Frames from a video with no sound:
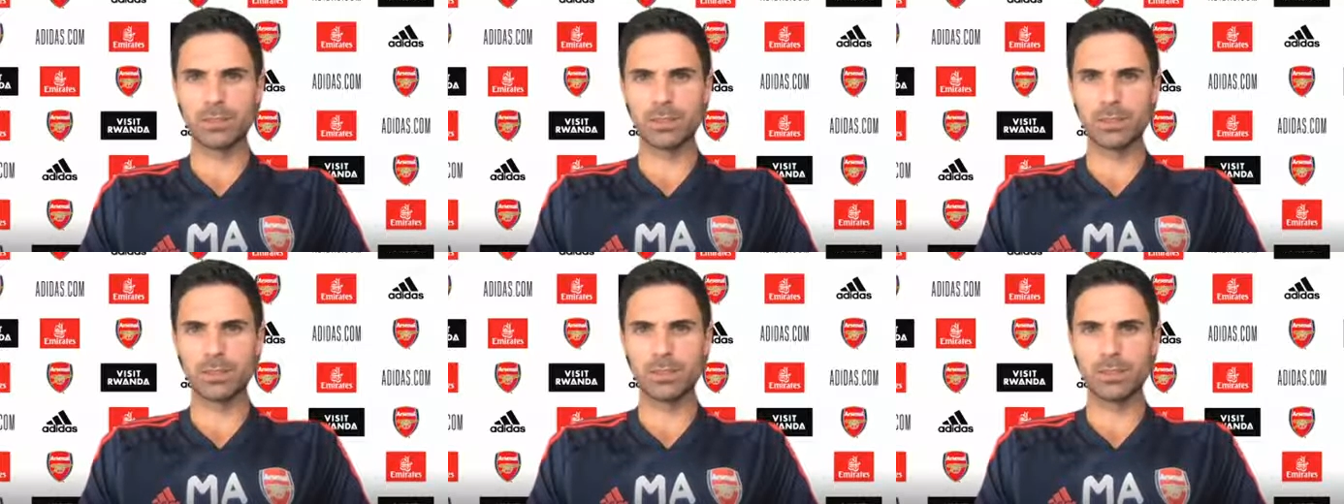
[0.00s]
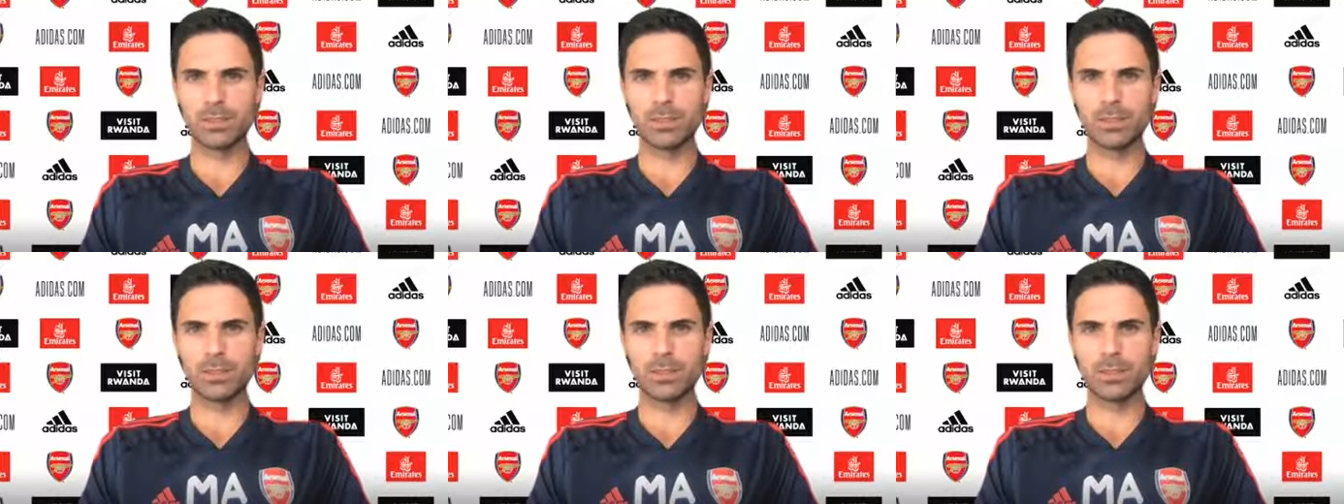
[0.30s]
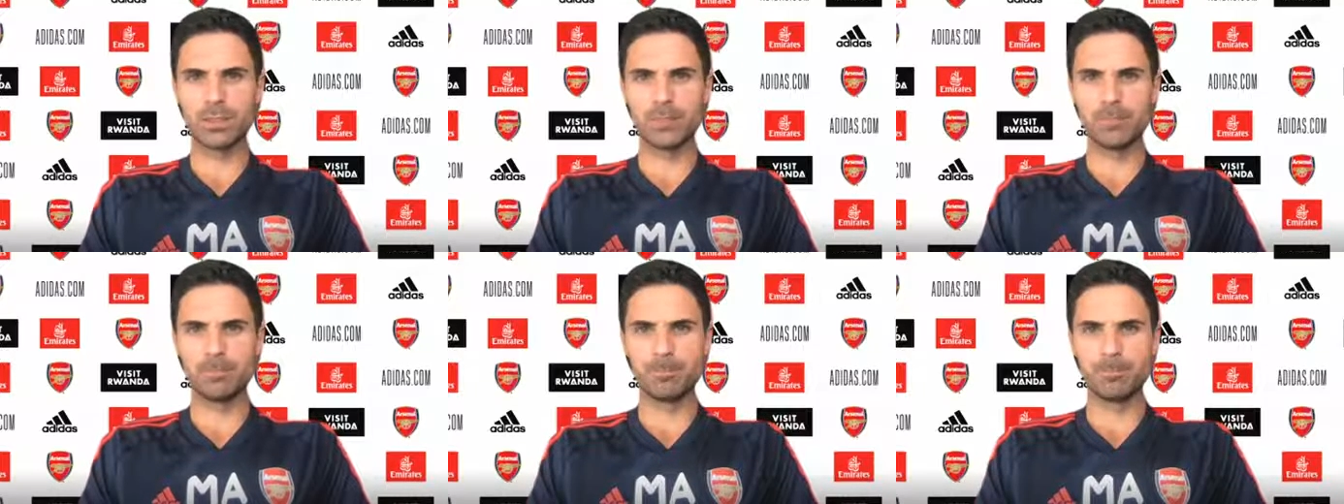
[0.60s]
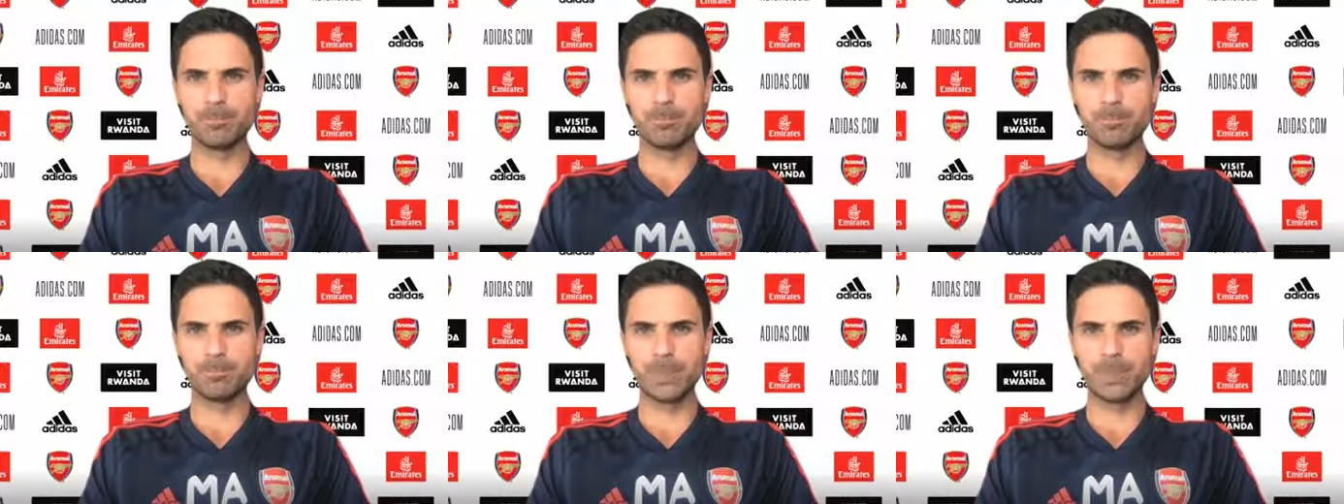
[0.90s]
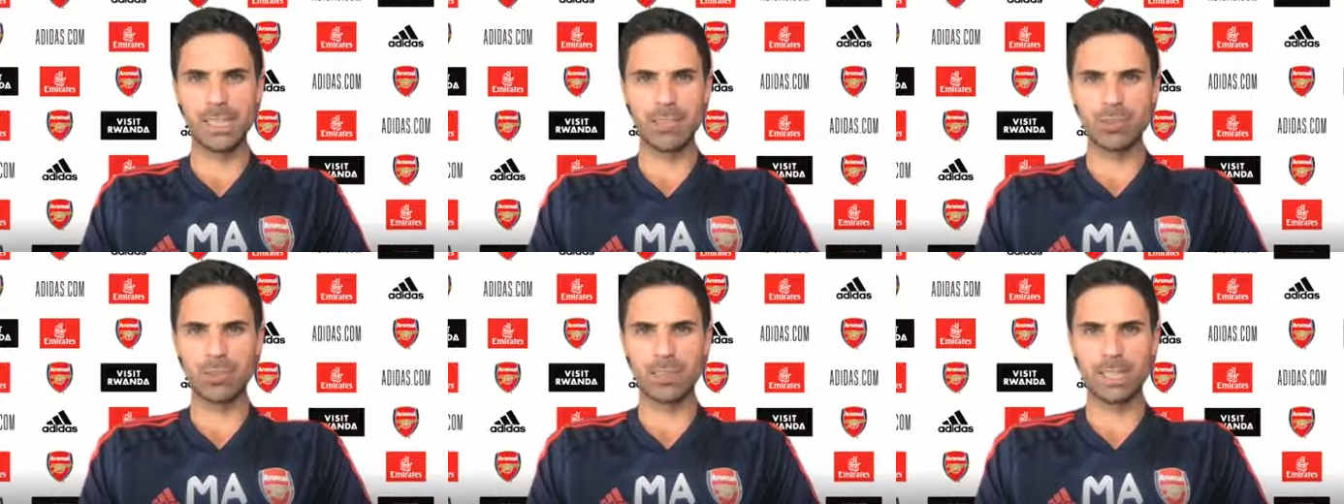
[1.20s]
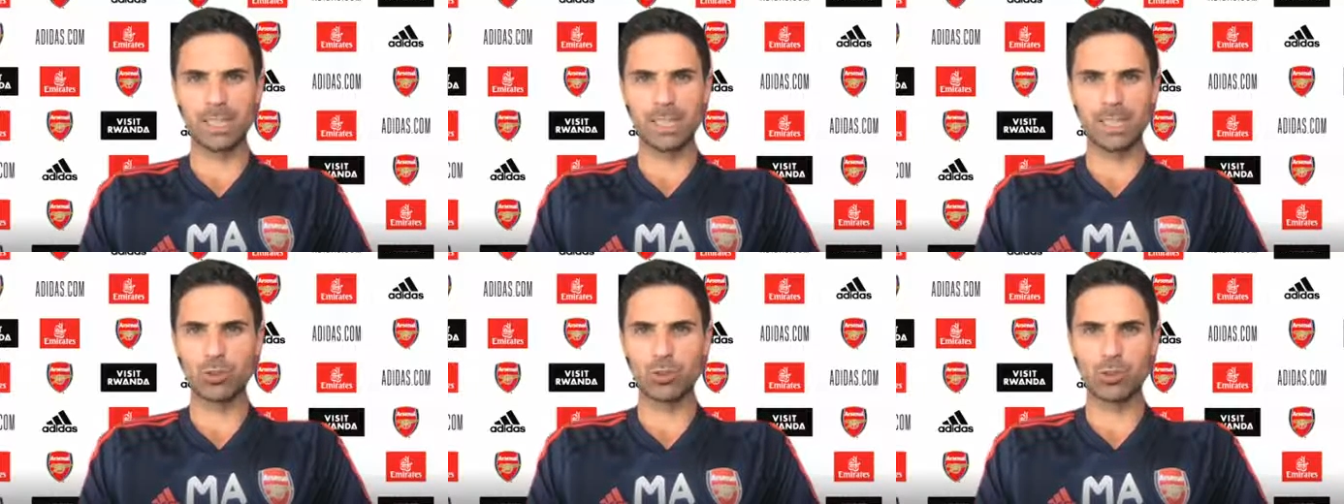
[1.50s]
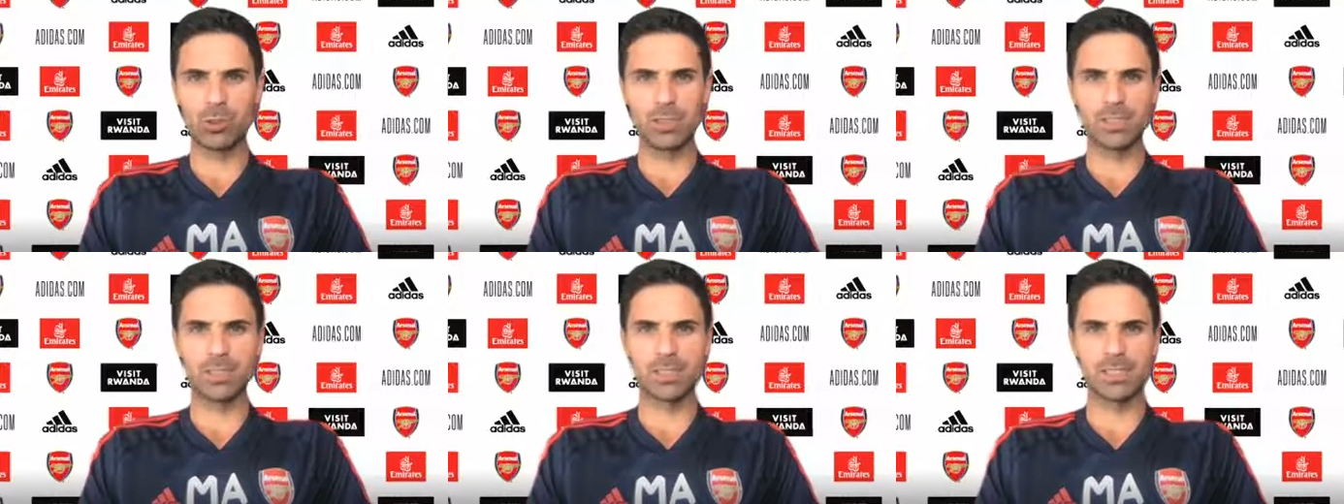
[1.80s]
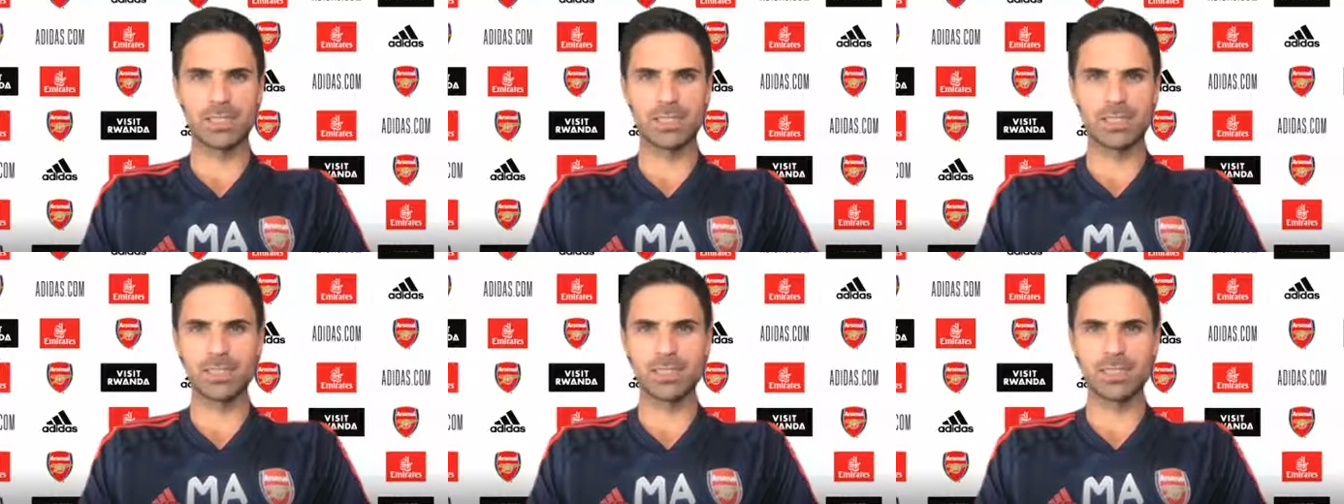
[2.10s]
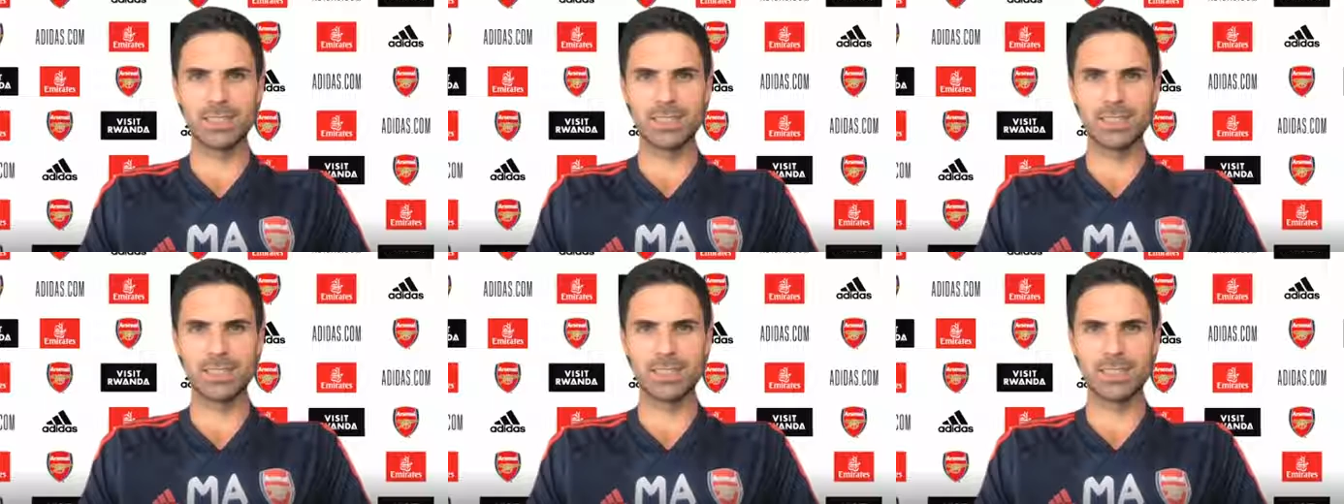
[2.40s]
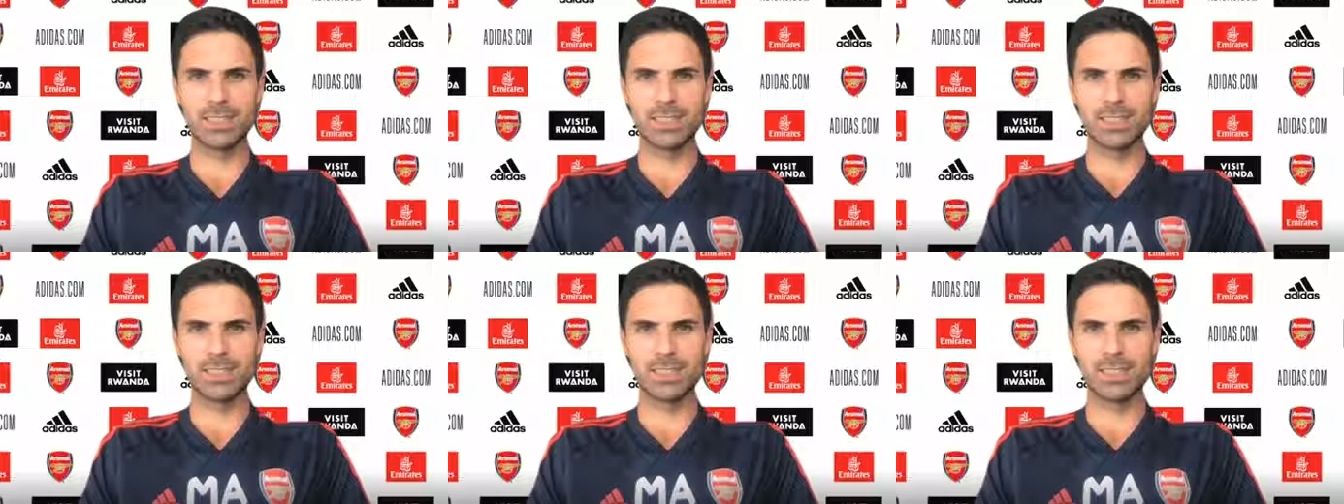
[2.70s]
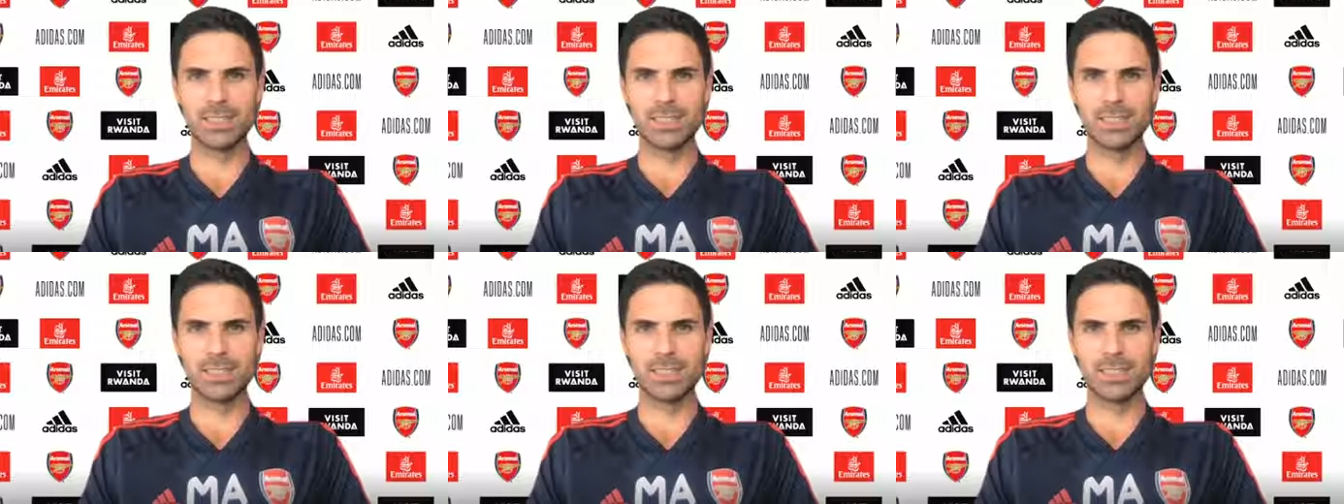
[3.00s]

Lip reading: So, yeah, there are some uncertainties that